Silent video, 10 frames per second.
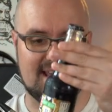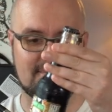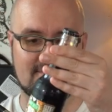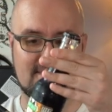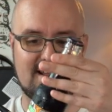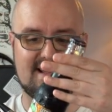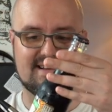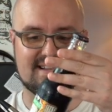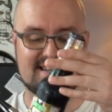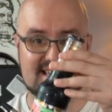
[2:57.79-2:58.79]
label.
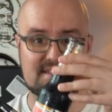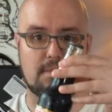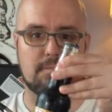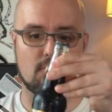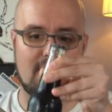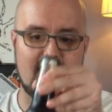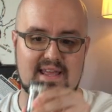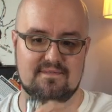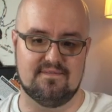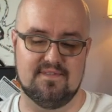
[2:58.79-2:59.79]
This is from
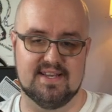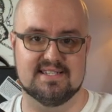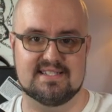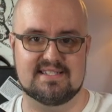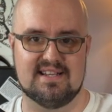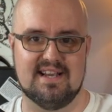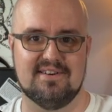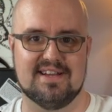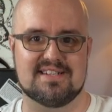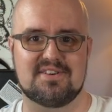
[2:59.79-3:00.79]
Rocket Fizz.
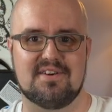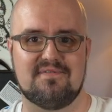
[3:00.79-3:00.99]
Now, it's our